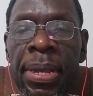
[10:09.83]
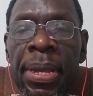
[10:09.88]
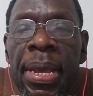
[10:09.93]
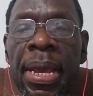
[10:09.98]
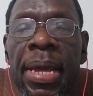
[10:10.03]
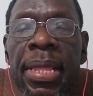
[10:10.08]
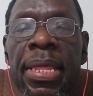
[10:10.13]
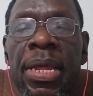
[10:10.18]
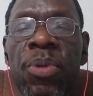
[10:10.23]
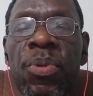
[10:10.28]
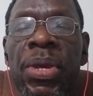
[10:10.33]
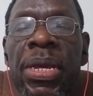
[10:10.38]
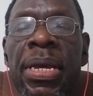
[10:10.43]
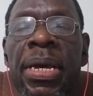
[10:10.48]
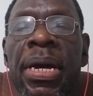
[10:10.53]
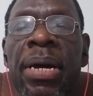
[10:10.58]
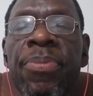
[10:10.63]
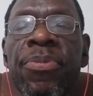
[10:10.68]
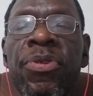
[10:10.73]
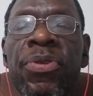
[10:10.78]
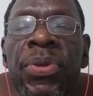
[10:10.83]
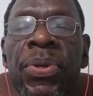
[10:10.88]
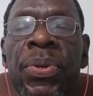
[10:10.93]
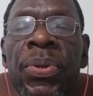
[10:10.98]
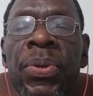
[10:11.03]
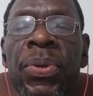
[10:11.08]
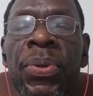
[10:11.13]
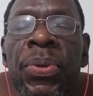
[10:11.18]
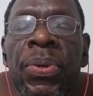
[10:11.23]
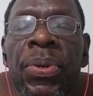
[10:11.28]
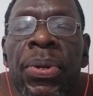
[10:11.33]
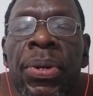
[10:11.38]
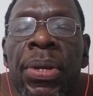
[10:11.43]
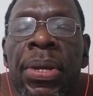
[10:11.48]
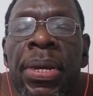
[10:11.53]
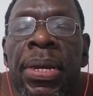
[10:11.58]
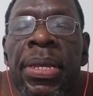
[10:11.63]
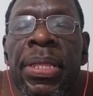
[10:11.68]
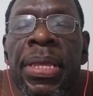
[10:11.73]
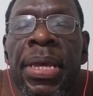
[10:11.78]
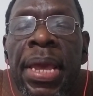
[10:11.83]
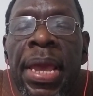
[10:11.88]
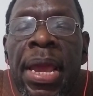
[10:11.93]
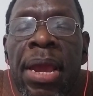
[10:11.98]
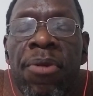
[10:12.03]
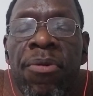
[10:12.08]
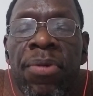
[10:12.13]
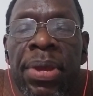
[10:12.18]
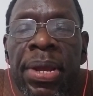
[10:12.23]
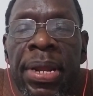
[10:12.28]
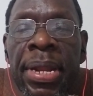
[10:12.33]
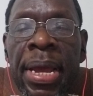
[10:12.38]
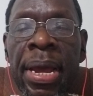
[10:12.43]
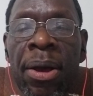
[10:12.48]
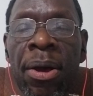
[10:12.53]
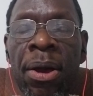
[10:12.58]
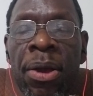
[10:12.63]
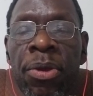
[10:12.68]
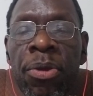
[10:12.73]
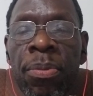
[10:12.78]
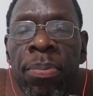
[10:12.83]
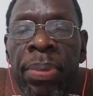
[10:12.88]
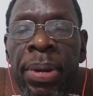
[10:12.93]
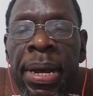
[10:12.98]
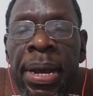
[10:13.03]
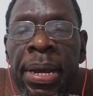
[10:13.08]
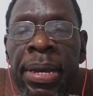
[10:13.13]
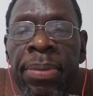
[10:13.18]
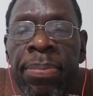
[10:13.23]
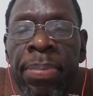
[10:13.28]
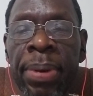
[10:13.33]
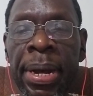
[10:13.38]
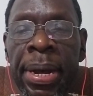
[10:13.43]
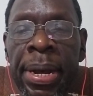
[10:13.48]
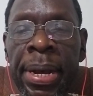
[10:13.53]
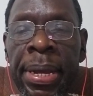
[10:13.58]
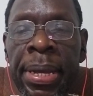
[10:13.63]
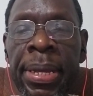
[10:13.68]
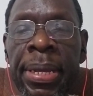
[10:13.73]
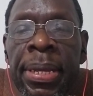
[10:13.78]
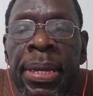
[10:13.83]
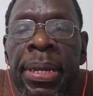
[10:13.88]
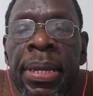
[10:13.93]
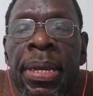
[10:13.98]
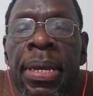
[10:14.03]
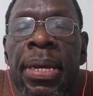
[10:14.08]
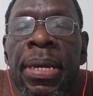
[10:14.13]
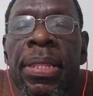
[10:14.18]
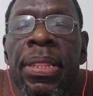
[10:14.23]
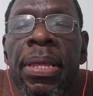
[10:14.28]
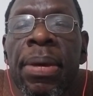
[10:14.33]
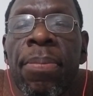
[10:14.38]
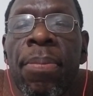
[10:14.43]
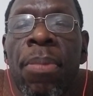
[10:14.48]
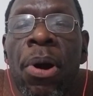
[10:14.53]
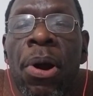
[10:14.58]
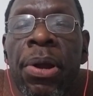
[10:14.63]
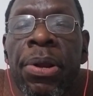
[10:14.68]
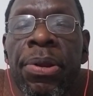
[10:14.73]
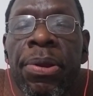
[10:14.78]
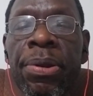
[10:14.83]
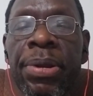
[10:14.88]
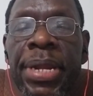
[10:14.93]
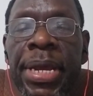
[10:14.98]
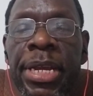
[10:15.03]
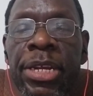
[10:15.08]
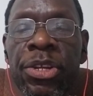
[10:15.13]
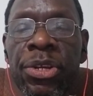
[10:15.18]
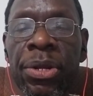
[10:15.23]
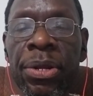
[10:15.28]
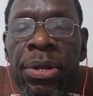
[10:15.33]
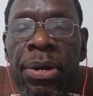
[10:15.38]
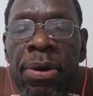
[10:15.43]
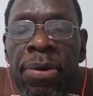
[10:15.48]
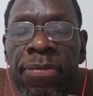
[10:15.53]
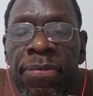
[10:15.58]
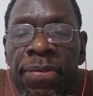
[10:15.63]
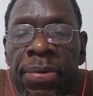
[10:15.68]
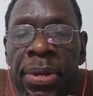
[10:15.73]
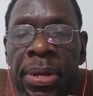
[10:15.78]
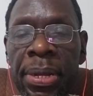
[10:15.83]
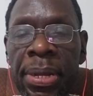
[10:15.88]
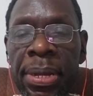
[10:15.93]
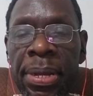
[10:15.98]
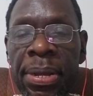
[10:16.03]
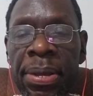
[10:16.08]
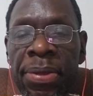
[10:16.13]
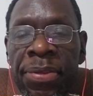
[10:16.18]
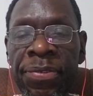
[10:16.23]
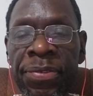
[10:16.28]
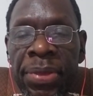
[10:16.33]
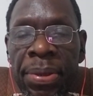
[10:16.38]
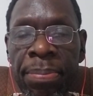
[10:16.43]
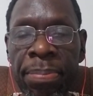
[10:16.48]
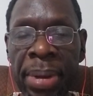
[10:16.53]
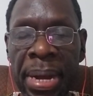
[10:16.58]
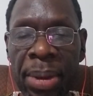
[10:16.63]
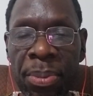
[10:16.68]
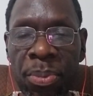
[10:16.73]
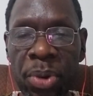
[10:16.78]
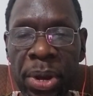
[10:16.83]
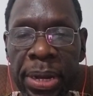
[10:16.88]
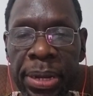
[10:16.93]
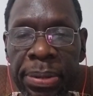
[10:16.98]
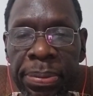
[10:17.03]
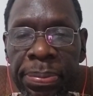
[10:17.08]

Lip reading: And then we come to the area now occupied by the modern nation of Zimbabwe.